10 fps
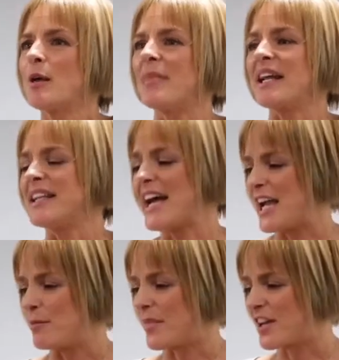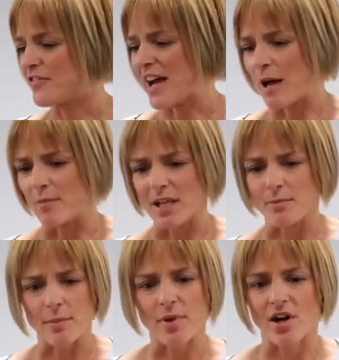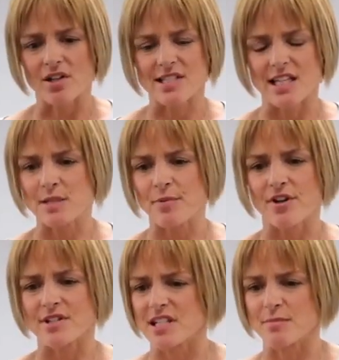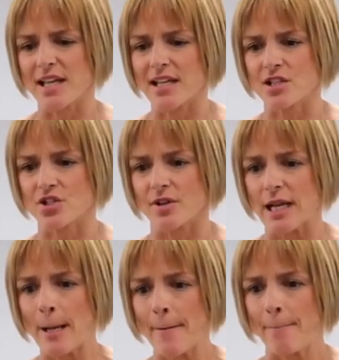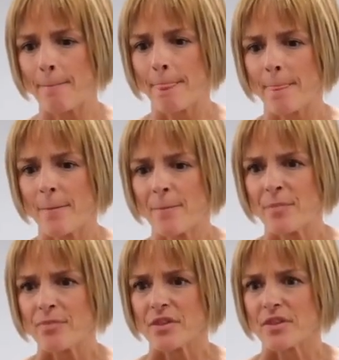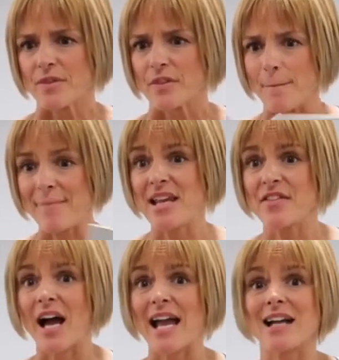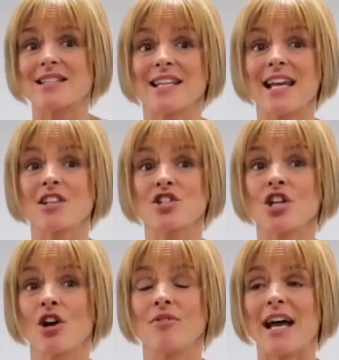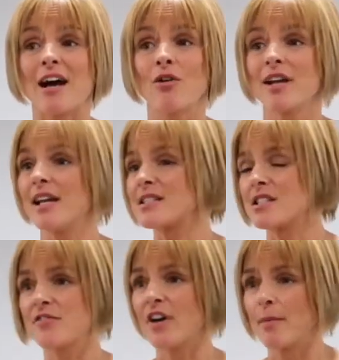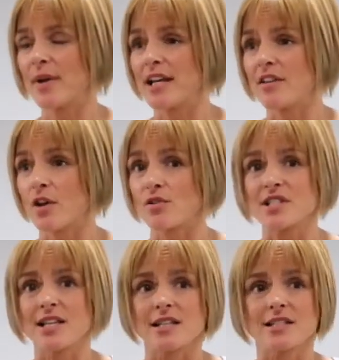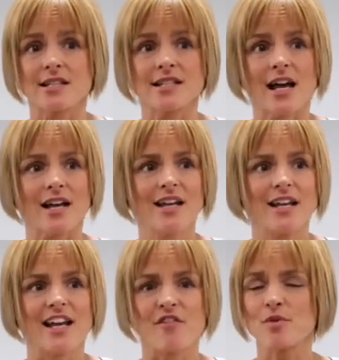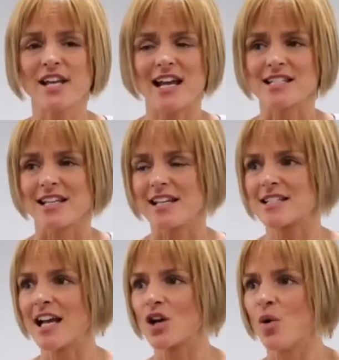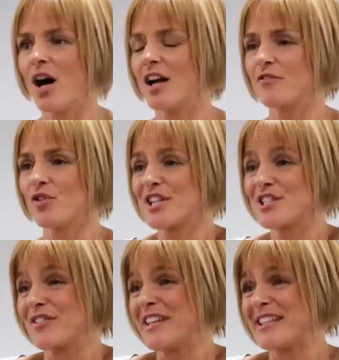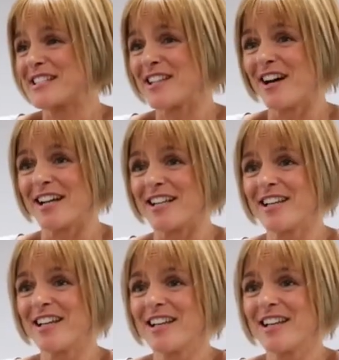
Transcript: my name, my family, my past experiences, my history. The me that I had to get to know now isn't defined by any of those things. It's that, everybody has it, it's that quiet voice on the inside,